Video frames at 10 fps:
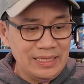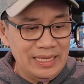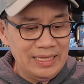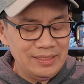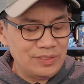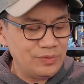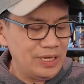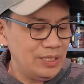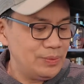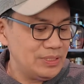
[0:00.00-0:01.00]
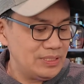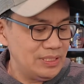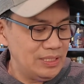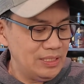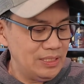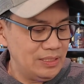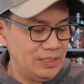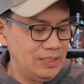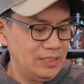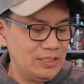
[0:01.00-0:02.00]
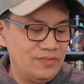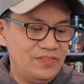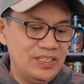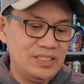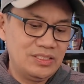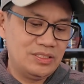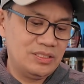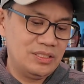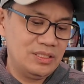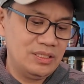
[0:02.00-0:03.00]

And this rye whiskey is finished,